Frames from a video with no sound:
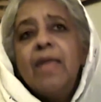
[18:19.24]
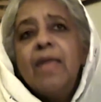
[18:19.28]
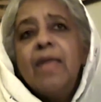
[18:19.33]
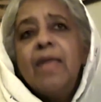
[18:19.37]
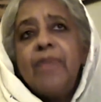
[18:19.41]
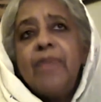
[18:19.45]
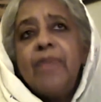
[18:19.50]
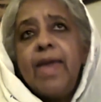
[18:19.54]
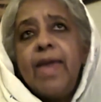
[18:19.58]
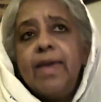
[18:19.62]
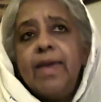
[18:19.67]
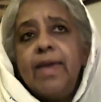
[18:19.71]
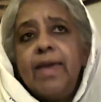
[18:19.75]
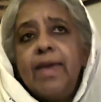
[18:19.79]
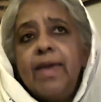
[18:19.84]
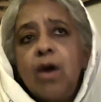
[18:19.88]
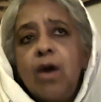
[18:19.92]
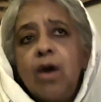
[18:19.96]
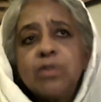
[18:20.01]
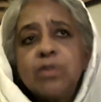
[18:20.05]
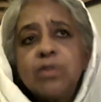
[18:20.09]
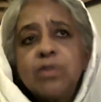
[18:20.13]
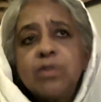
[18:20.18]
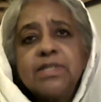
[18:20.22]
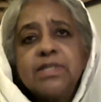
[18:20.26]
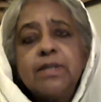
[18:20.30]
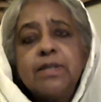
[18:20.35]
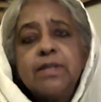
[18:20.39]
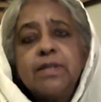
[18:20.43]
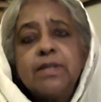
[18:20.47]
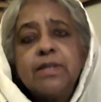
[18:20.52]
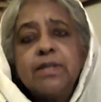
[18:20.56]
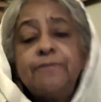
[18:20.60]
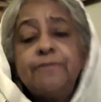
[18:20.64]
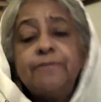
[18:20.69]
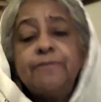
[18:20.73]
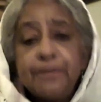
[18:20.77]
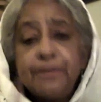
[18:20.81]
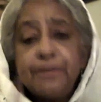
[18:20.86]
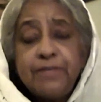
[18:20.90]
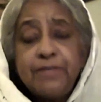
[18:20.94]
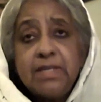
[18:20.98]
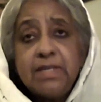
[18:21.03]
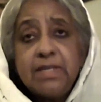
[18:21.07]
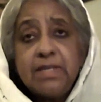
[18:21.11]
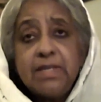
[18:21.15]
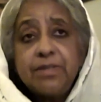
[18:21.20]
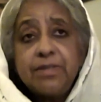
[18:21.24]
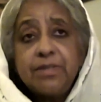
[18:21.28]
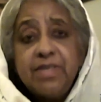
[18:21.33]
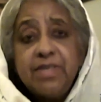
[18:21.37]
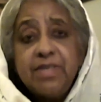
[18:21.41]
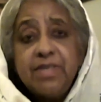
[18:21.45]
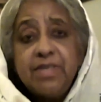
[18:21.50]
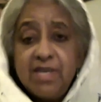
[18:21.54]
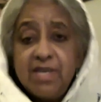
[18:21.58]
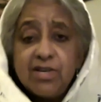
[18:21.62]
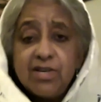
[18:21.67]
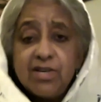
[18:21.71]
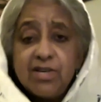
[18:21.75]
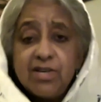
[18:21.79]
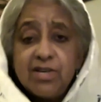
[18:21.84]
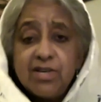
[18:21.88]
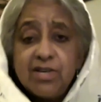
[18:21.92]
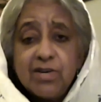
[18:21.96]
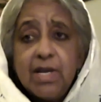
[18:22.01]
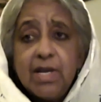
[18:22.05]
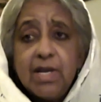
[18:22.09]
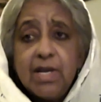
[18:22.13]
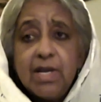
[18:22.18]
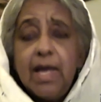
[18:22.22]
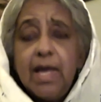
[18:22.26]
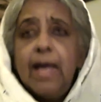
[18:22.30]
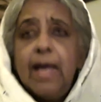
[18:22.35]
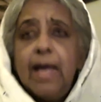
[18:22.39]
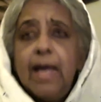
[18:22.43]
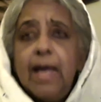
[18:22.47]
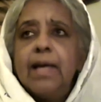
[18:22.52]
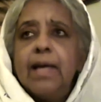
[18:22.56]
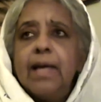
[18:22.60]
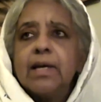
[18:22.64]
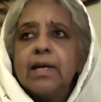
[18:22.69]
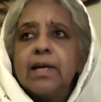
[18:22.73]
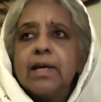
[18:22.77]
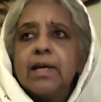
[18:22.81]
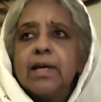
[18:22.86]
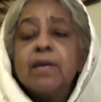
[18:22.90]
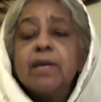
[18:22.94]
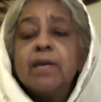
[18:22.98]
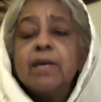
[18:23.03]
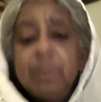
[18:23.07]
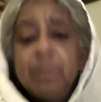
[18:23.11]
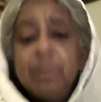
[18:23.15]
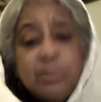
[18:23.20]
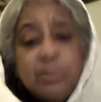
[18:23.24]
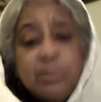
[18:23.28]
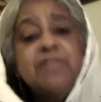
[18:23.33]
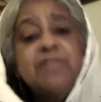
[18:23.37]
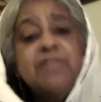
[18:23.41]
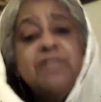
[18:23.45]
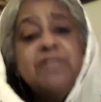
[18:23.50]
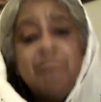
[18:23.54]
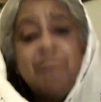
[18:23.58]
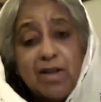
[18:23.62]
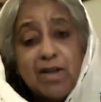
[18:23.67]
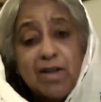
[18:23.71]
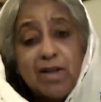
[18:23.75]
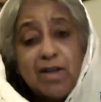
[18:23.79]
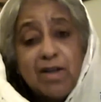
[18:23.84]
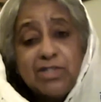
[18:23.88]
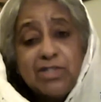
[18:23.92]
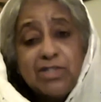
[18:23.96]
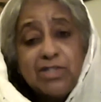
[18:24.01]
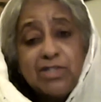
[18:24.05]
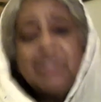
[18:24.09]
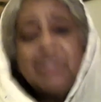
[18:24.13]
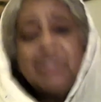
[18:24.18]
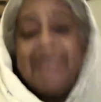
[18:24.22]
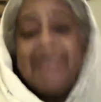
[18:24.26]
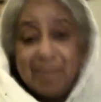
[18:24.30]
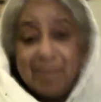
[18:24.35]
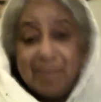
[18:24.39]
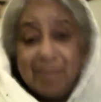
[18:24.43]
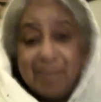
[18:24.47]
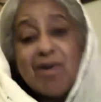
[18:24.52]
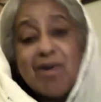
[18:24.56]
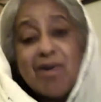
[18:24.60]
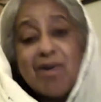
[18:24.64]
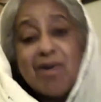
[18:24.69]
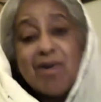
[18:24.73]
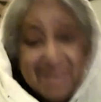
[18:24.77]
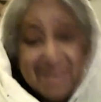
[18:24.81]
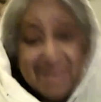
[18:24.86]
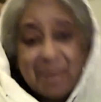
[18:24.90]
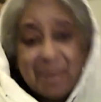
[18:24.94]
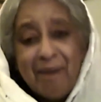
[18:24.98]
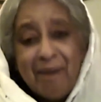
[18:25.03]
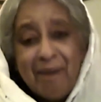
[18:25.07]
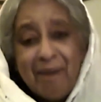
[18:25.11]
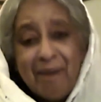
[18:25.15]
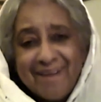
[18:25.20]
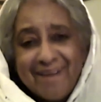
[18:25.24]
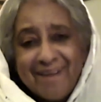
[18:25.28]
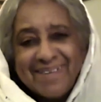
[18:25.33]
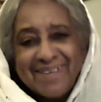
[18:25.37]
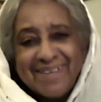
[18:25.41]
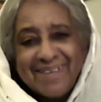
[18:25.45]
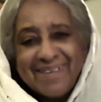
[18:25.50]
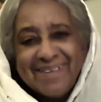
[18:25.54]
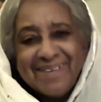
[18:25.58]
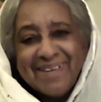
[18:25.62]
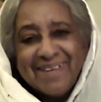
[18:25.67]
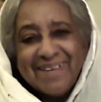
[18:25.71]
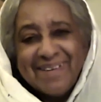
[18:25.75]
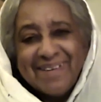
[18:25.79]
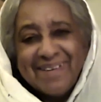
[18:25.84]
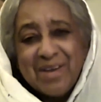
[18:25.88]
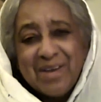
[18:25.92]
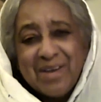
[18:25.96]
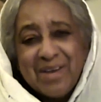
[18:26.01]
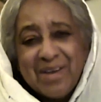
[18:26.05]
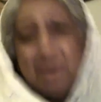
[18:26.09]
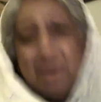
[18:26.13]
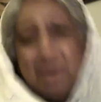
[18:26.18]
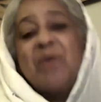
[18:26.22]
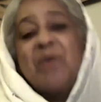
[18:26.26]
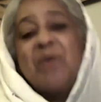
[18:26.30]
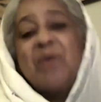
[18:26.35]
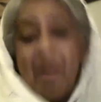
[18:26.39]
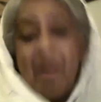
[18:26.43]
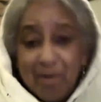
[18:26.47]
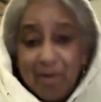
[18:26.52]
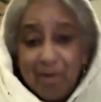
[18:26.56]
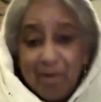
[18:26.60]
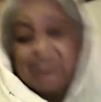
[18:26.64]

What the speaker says: they hosted a 50th year commemorative march in Marquette Park, where I